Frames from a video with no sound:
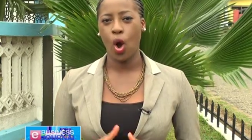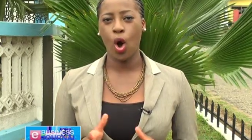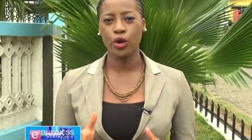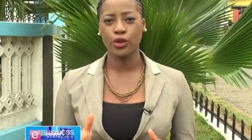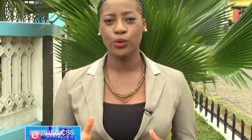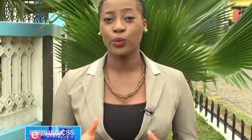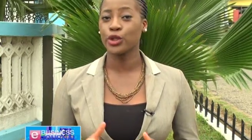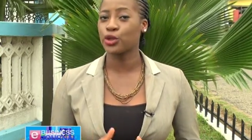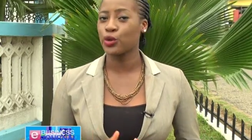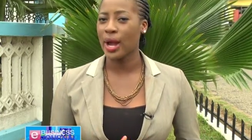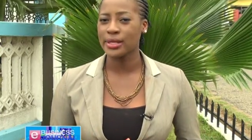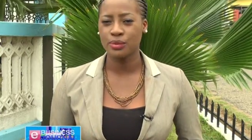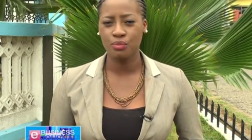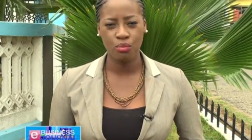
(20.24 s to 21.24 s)
all to
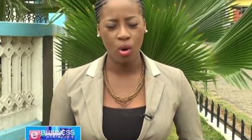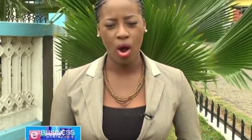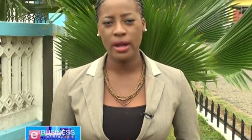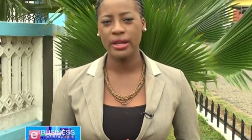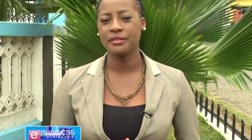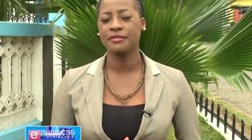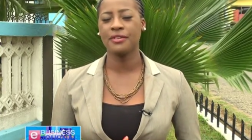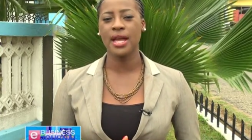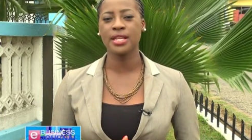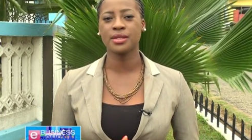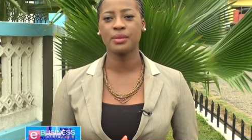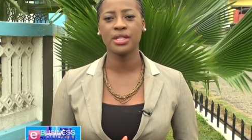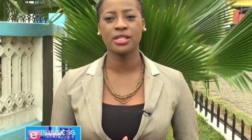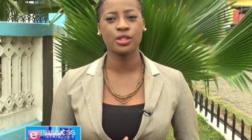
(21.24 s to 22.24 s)
attract more
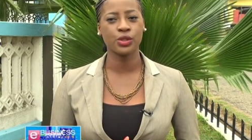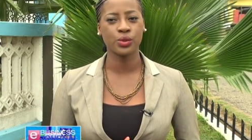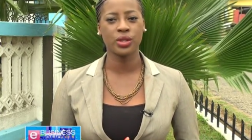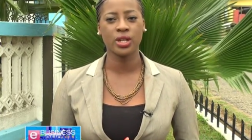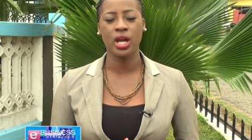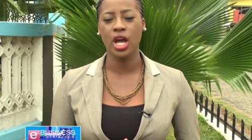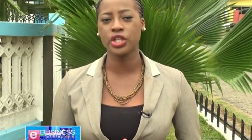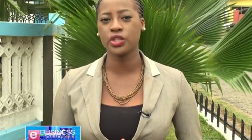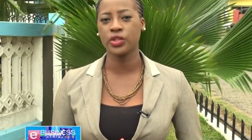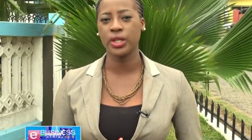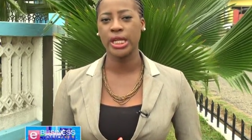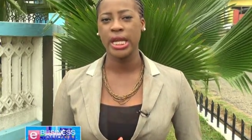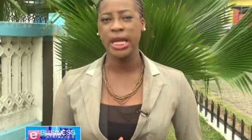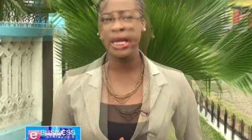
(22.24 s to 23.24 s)
investment into the
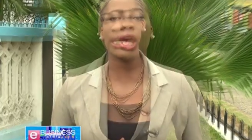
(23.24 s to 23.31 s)
country.